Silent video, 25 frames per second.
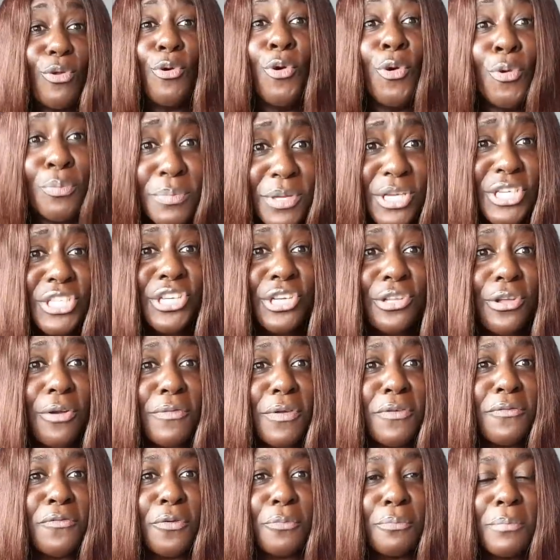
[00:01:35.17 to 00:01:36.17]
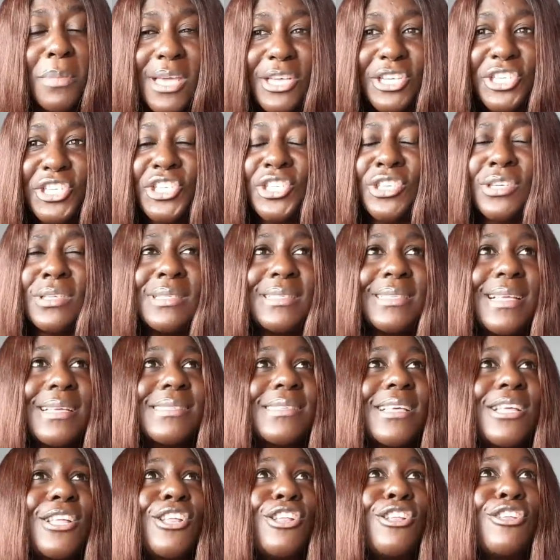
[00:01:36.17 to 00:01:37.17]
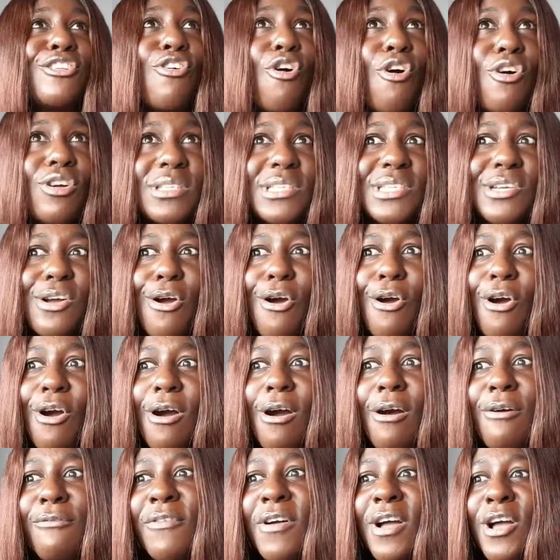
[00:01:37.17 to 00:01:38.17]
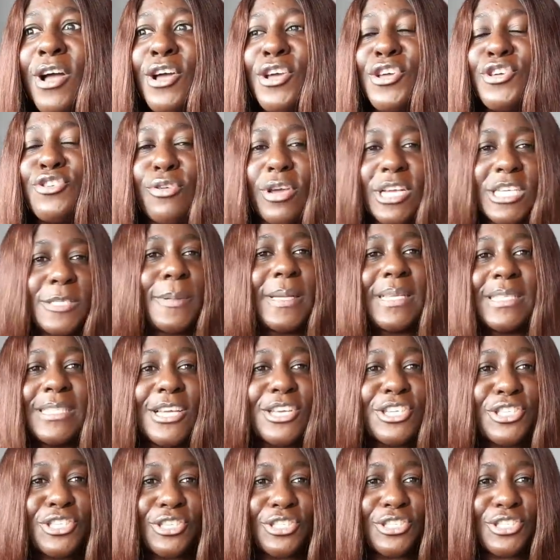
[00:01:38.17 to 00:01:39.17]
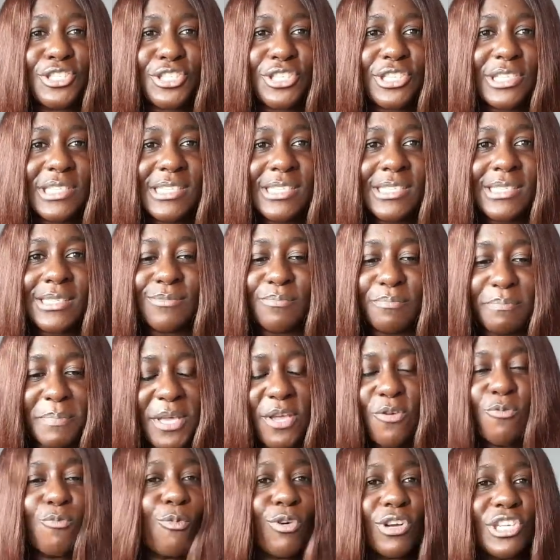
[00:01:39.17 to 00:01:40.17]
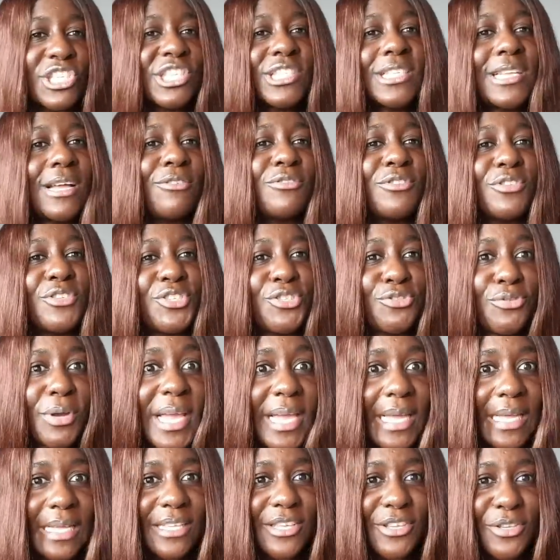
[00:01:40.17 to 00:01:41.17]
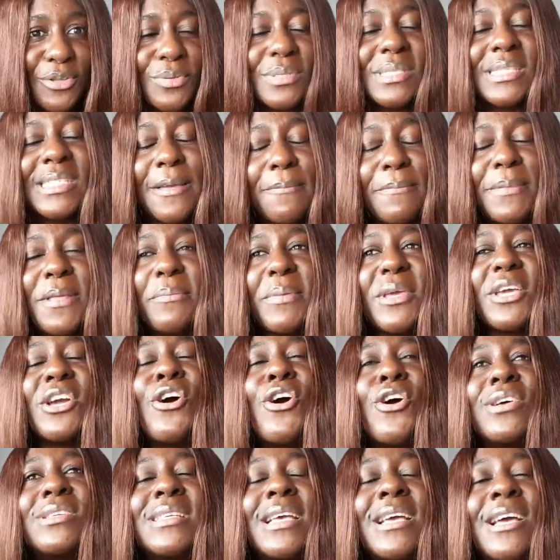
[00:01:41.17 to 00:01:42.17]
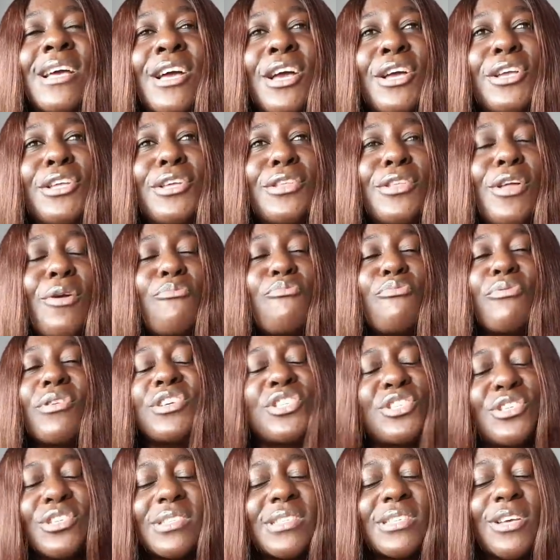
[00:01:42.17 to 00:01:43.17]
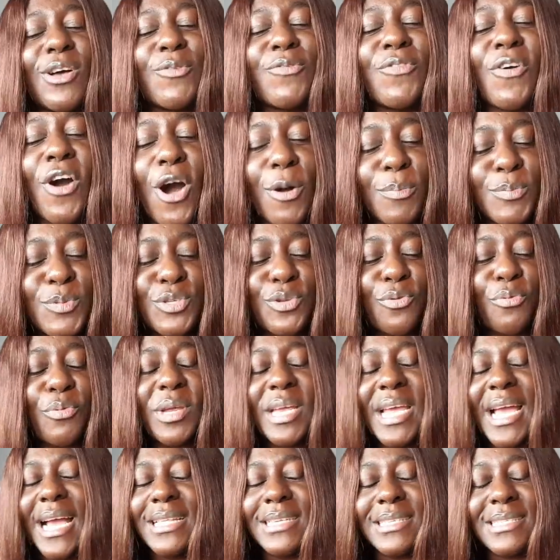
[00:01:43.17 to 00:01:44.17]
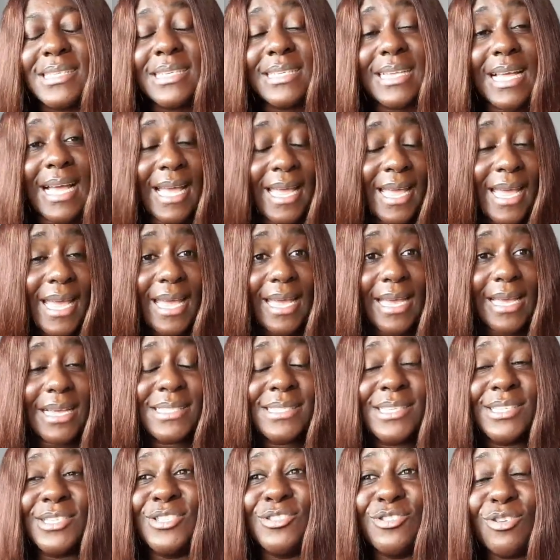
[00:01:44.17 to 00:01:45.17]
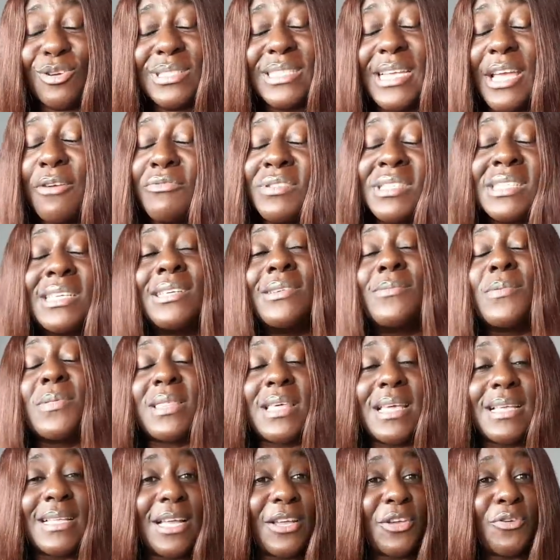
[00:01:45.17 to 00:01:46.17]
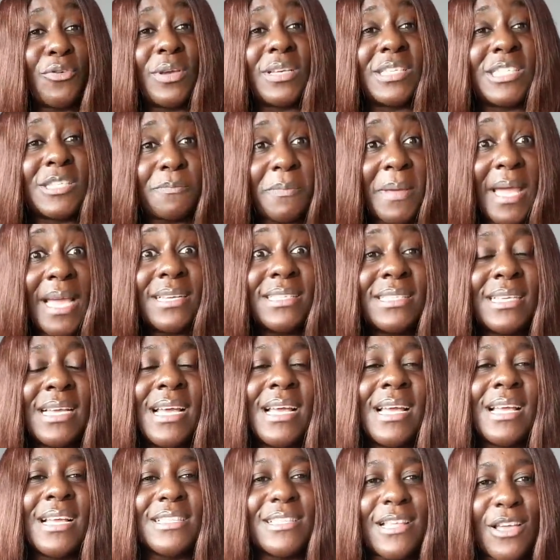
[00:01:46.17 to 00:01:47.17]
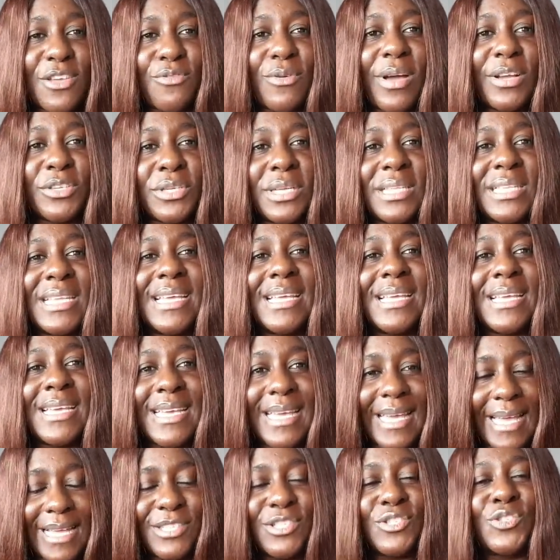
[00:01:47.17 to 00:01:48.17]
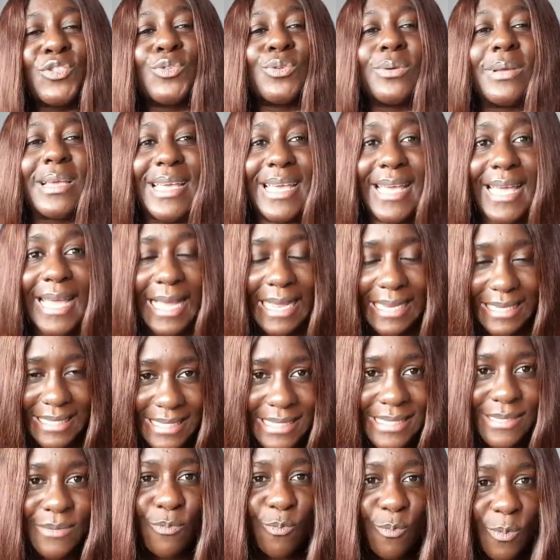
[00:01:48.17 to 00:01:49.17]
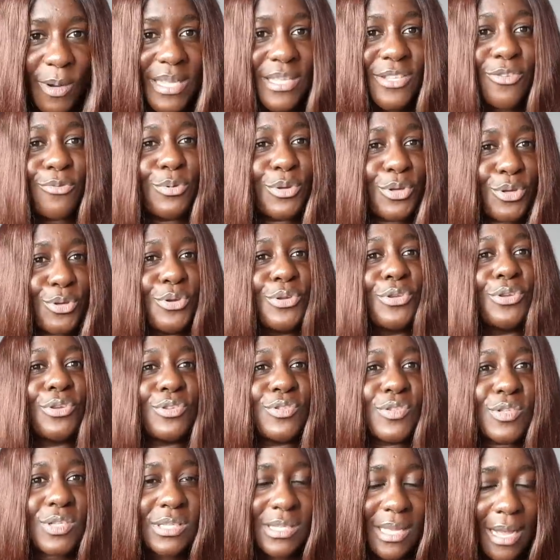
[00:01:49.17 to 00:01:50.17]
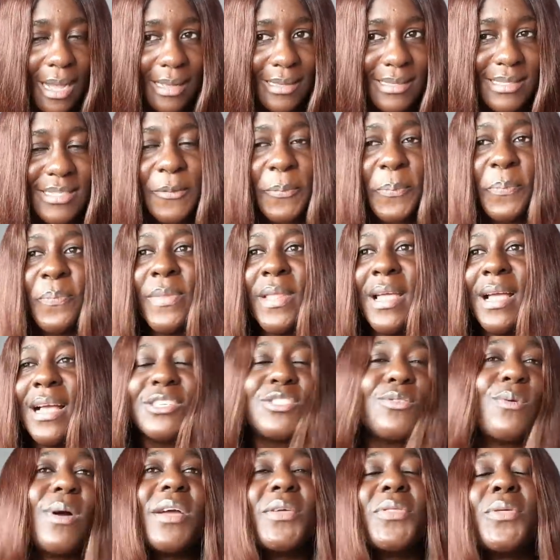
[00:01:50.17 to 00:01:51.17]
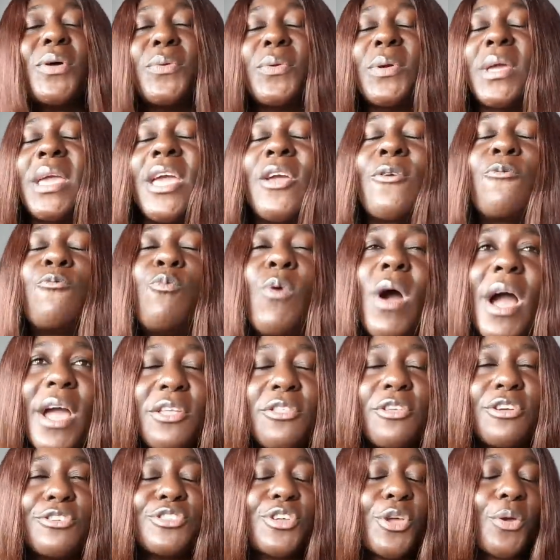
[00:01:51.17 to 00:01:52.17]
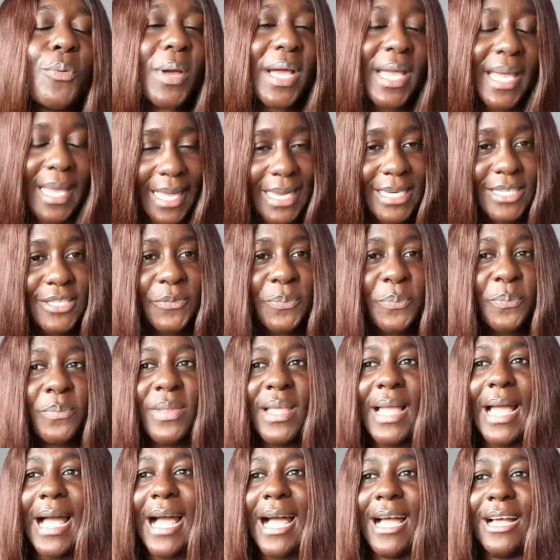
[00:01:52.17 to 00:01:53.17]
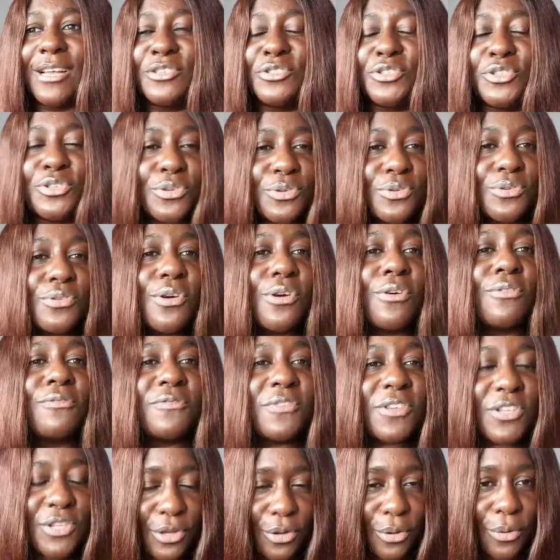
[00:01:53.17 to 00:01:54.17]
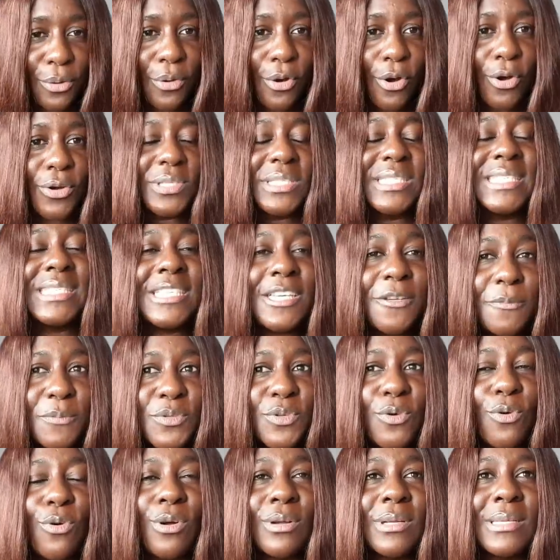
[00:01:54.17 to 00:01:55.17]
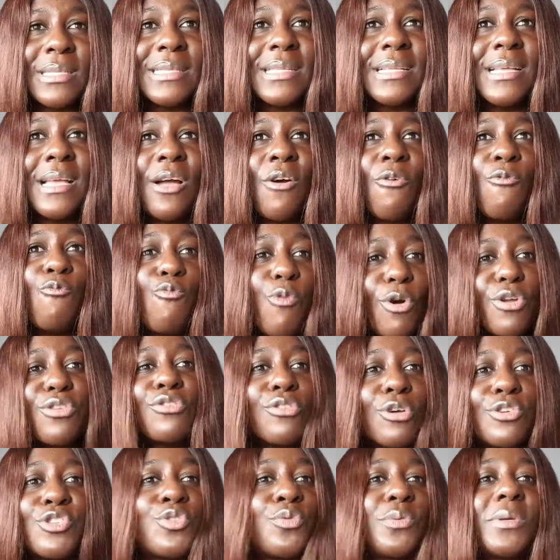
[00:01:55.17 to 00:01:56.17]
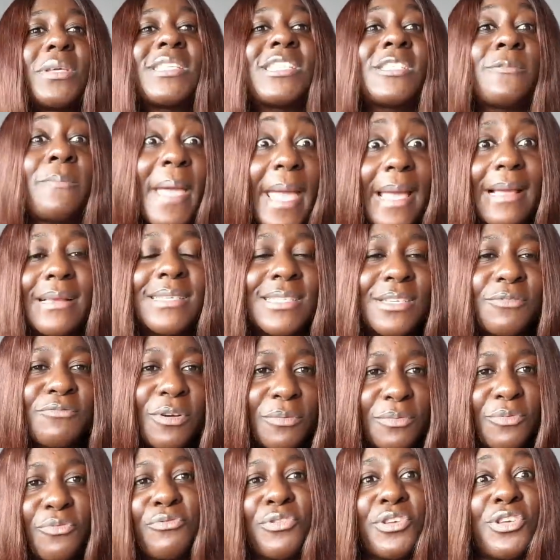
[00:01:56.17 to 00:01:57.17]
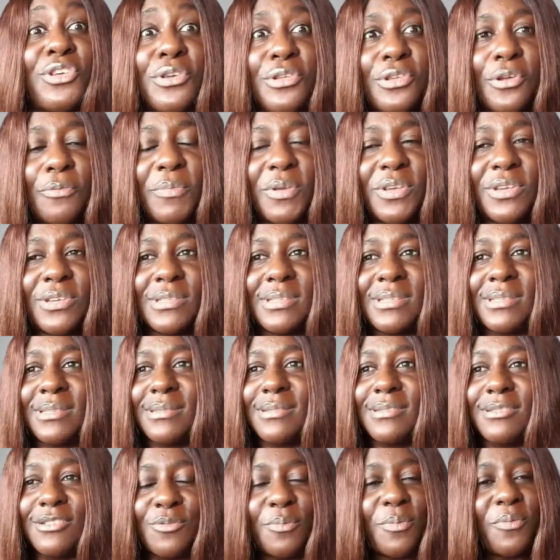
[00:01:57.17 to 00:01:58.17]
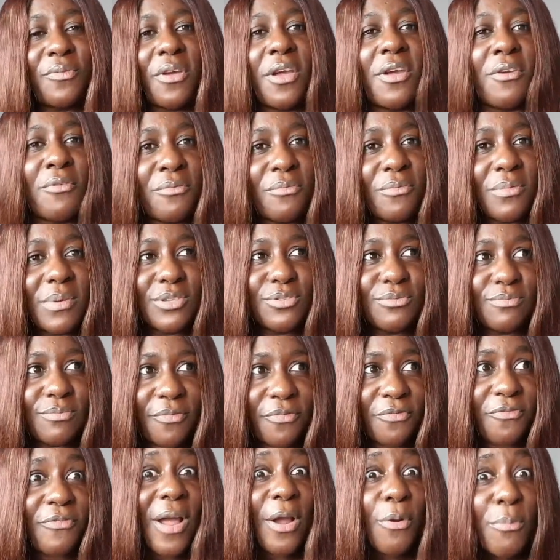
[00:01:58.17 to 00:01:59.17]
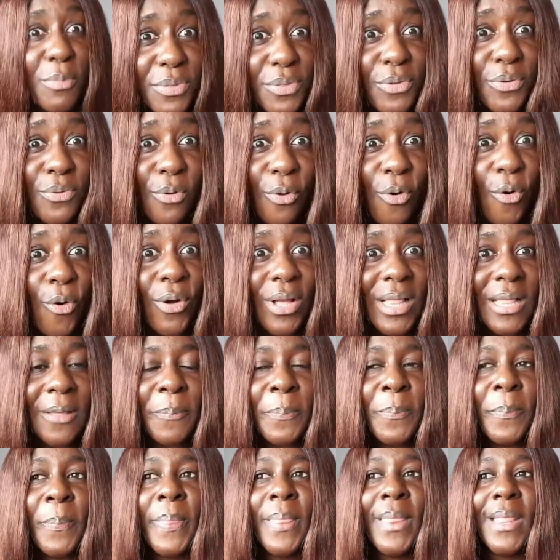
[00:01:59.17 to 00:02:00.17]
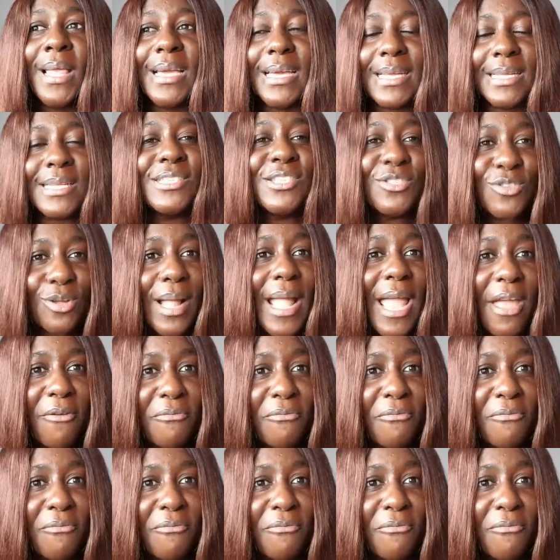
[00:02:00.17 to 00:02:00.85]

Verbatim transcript: omission of information there's a lot of your expectations just being washed down the drain you know simply because you not brace yourself up to the reality that hey it is not every single thing that you expect that you actually get to get when the reunion starts and so i thought okay why not go ahead and do a video on tips on what not to expect from the reunion because to be very frank with you all, it is not